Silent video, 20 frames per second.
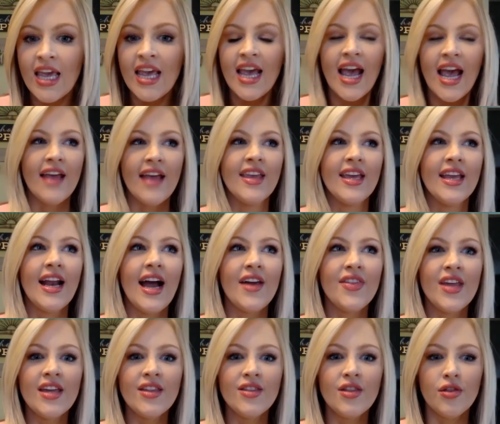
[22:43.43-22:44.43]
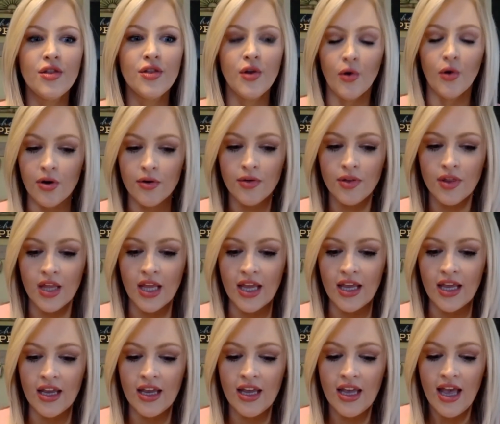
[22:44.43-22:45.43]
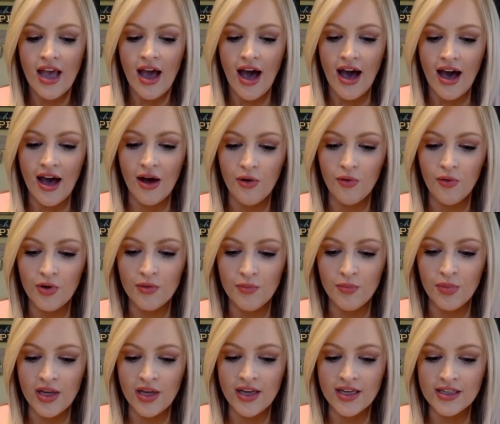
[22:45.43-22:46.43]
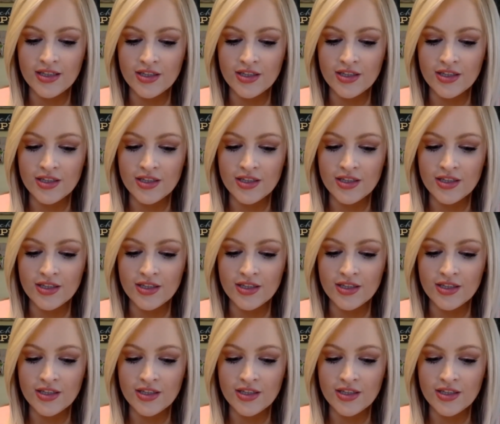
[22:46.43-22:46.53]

And then I think the third thing would be